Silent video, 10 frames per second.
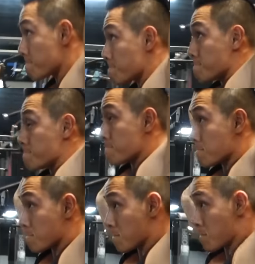in a
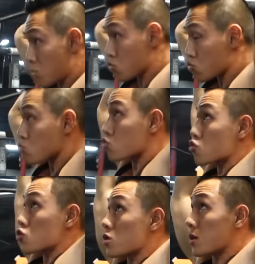very, very
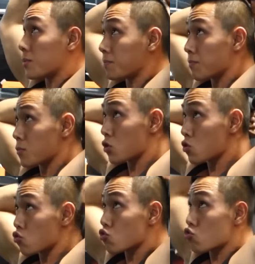short duration of
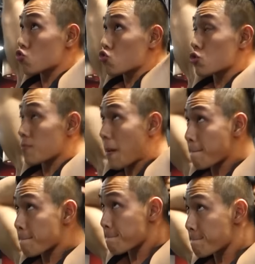time. And
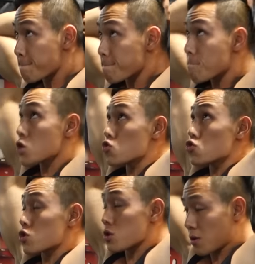this is
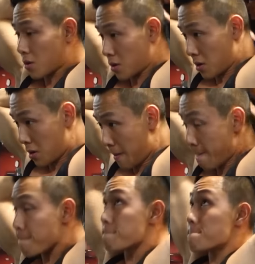killer, guys.
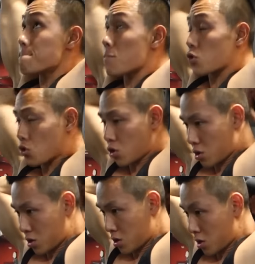I really
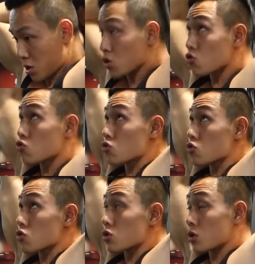recommend it
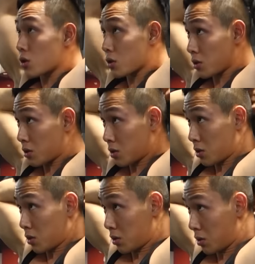because the fact
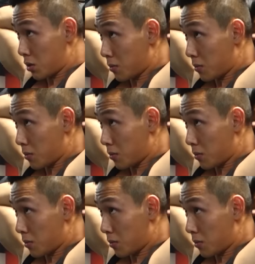that,